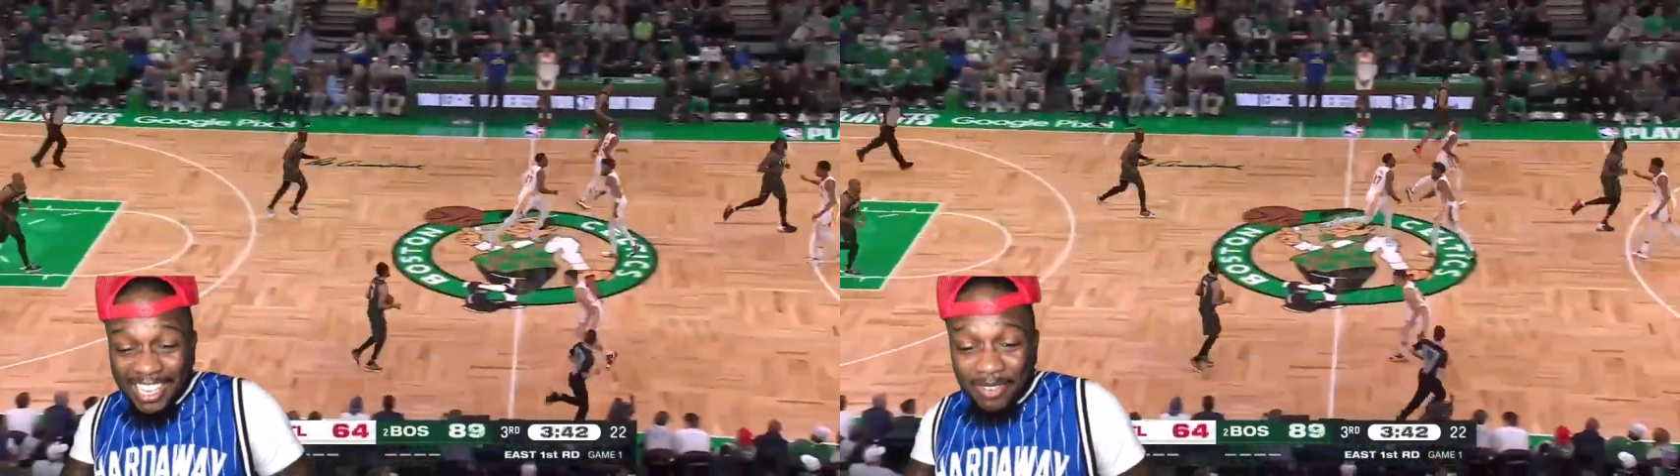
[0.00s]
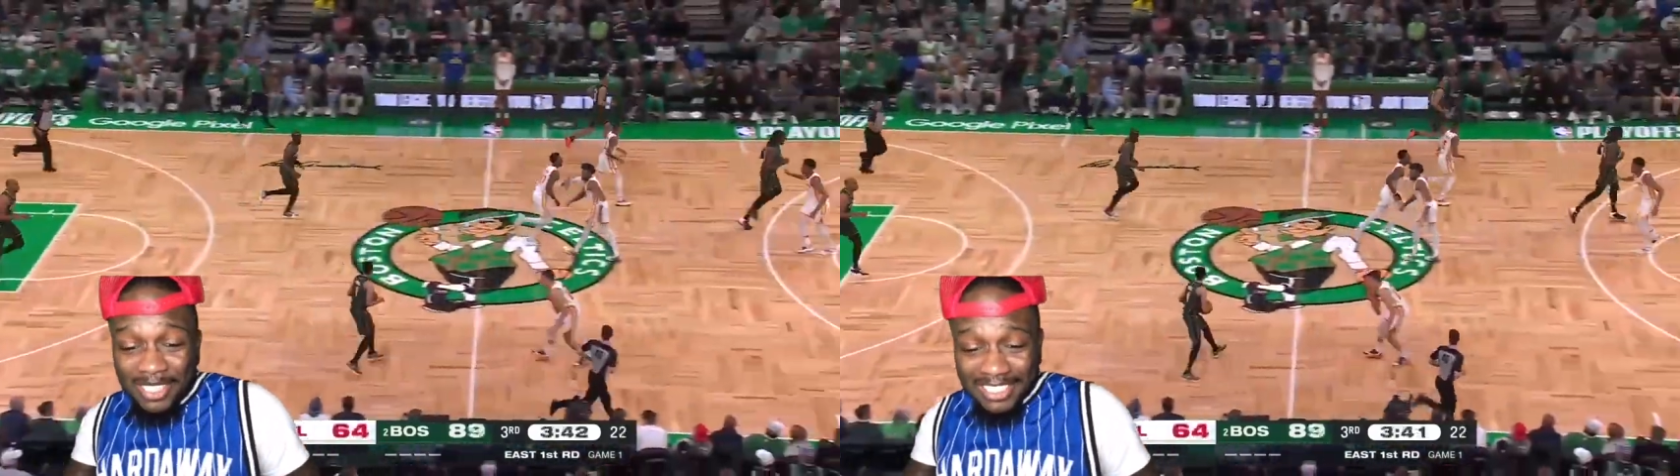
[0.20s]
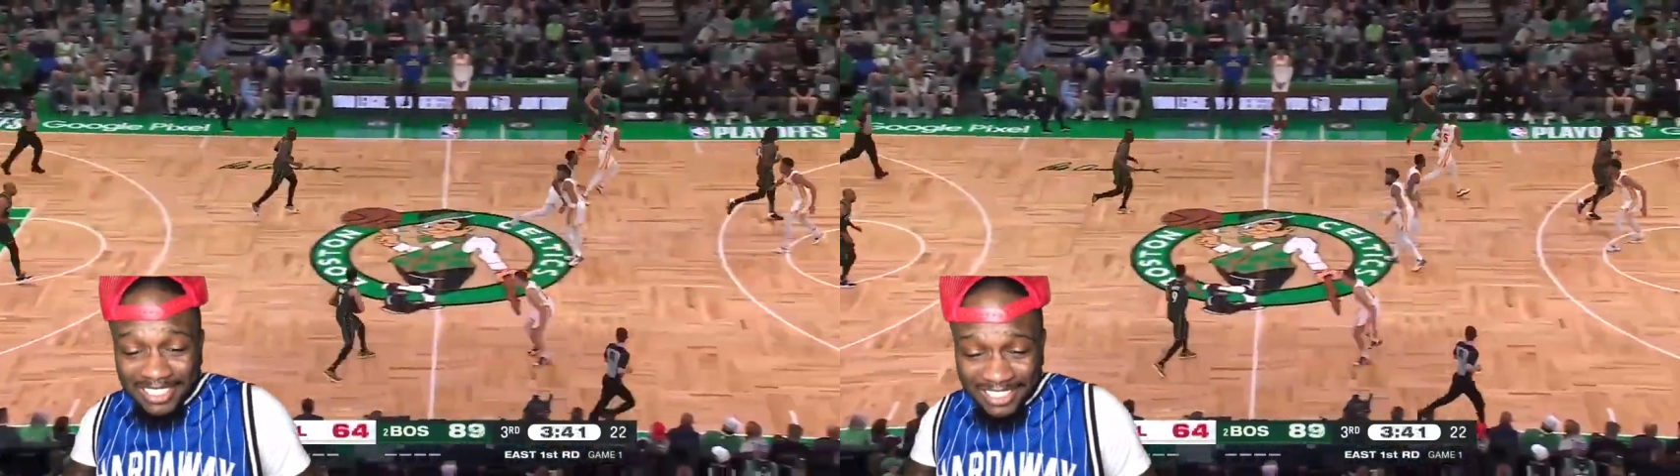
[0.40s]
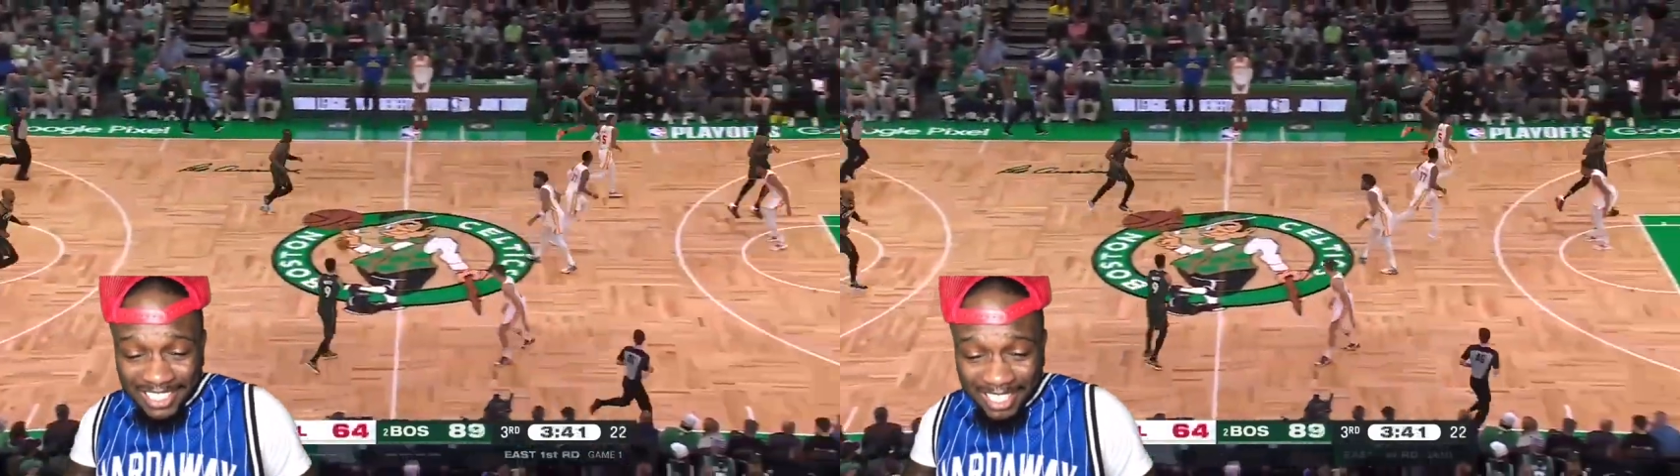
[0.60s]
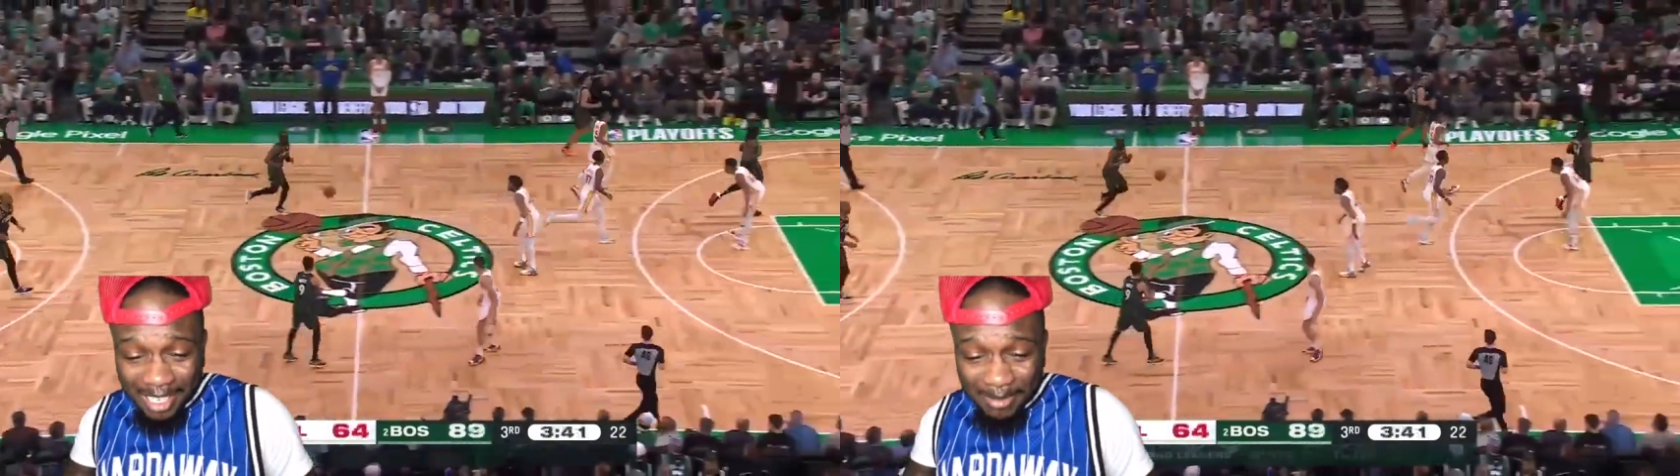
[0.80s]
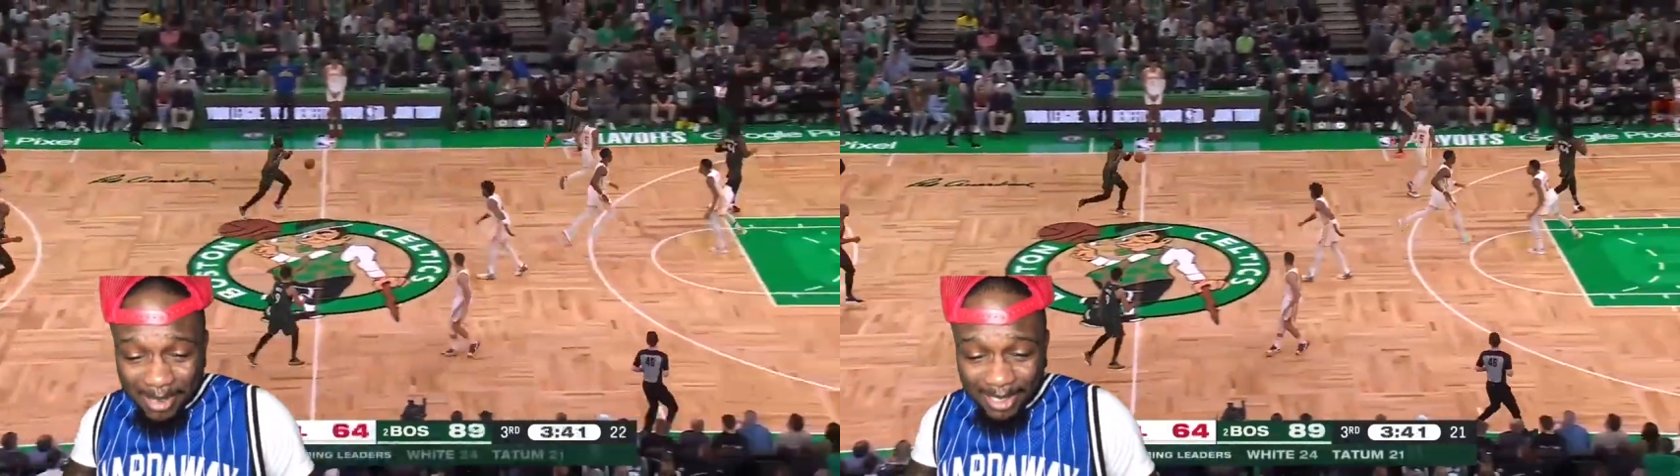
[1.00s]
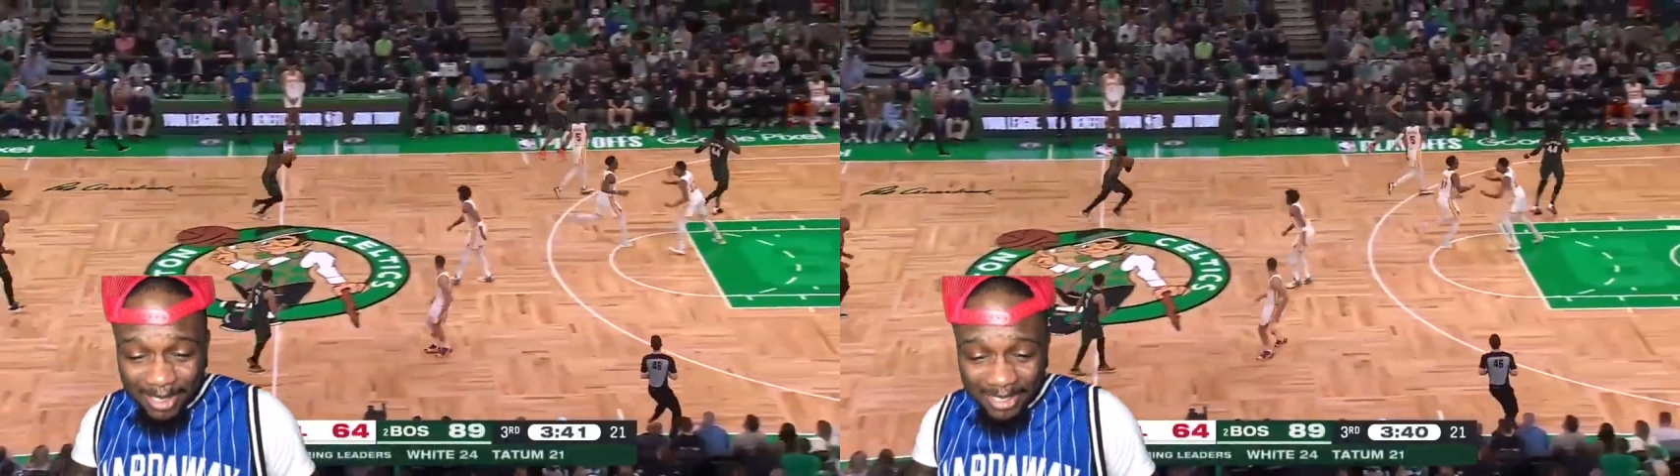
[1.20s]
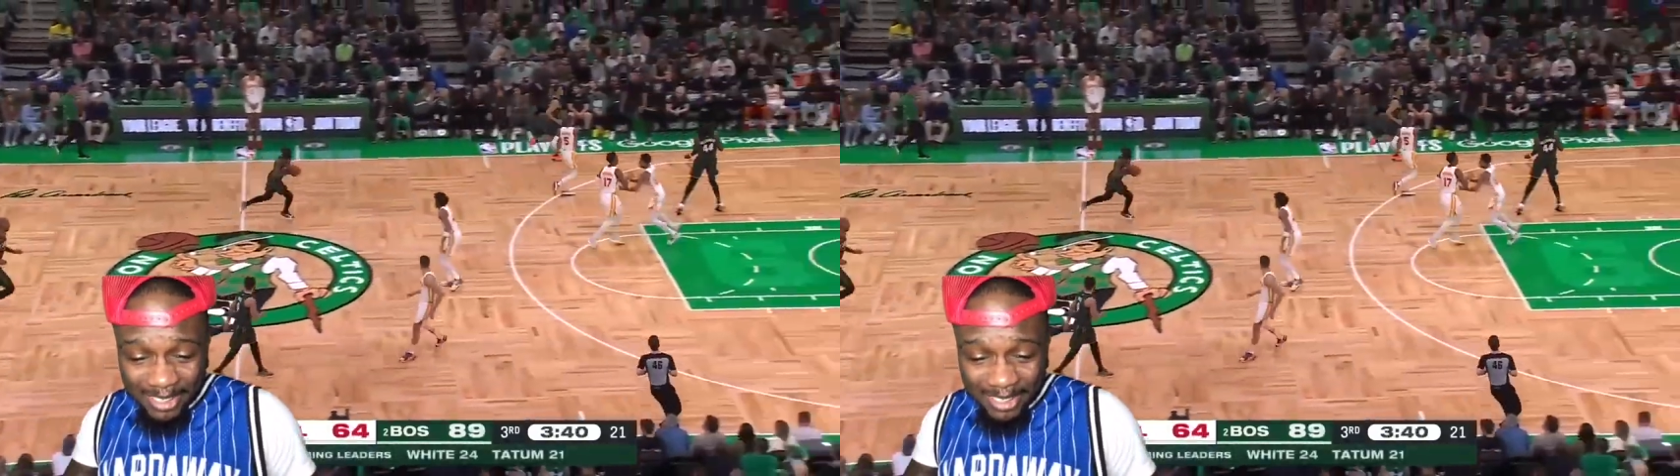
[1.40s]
What the setup? Hold